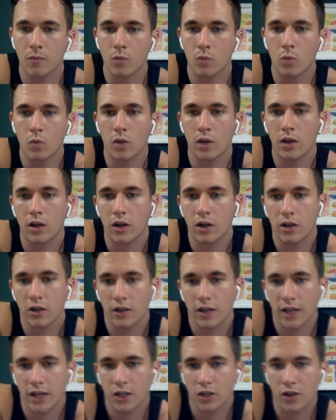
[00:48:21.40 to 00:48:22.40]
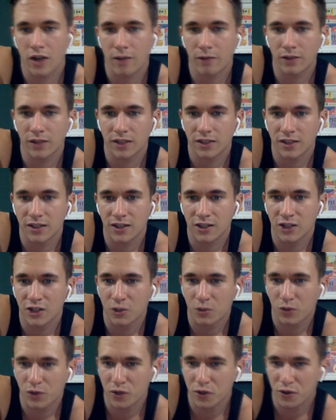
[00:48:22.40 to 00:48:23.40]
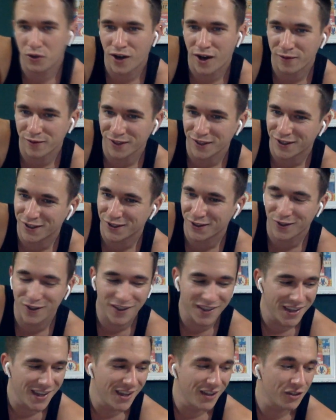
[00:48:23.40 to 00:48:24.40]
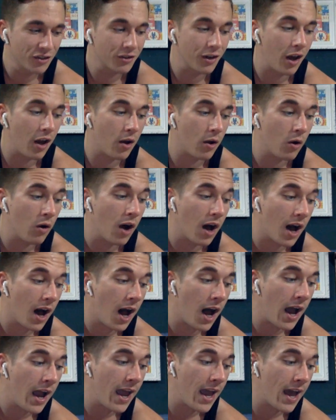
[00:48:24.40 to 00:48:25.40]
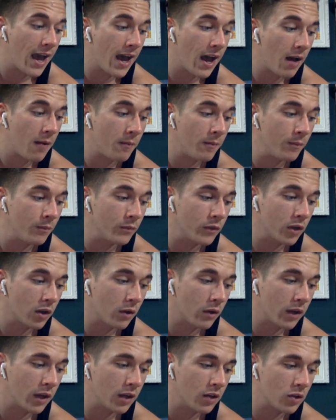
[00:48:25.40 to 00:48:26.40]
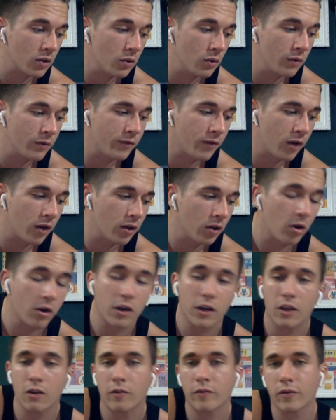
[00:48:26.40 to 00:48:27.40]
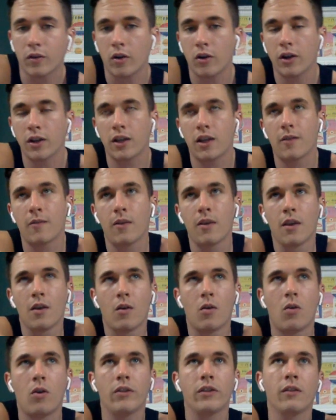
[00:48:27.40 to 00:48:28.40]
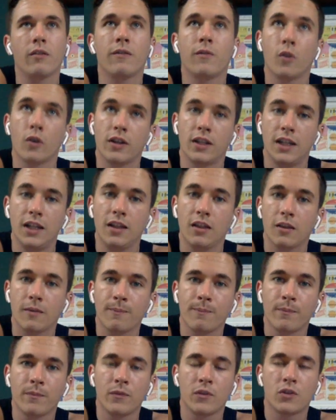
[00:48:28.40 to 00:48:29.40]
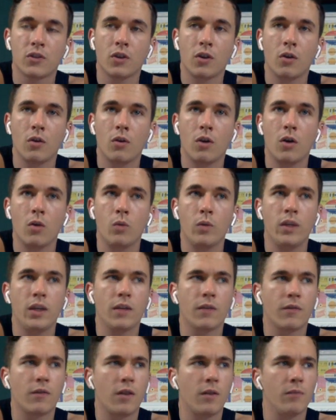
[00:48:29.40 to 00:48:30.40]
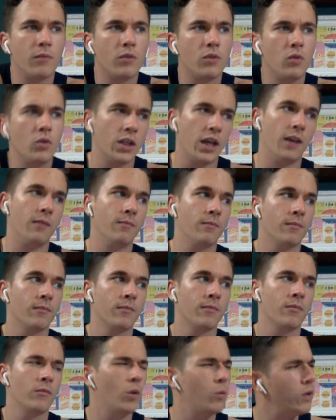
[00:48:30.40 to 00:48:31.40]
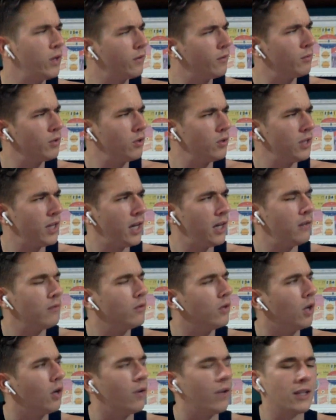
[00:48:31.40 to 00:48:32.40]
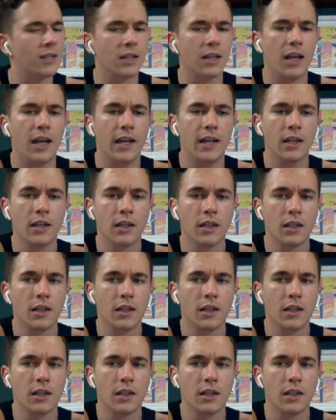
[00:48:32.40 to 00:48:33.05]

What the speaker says: What are your next travel destinations? Where are you traveling to? So I am going to Fort Lauderdale, Florida on the 14th. So a week from Tuesday. A week from Tuesday? No, that's a lie.